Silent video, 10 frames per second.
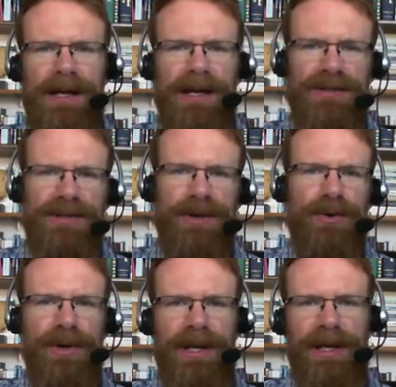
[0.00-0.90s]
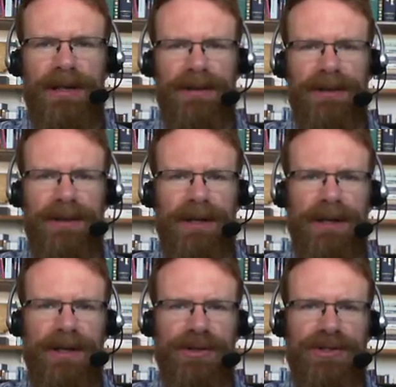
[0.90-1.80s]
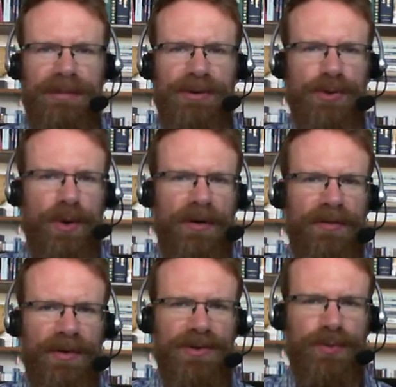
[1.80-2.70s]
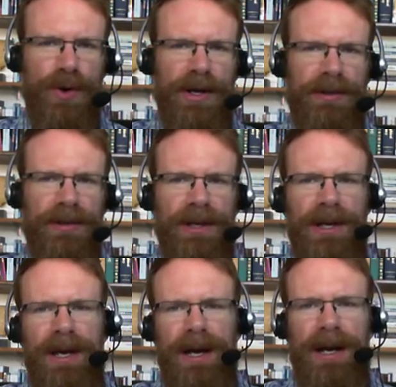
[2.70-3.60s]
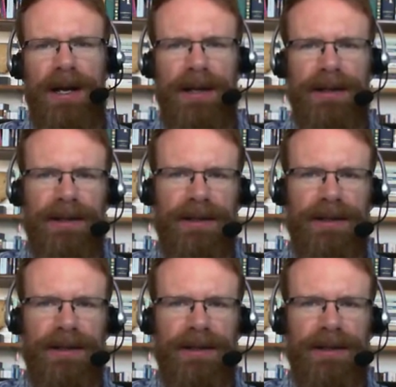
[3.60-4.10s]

Uh, so in uh, chapter 12, verse 1, uh,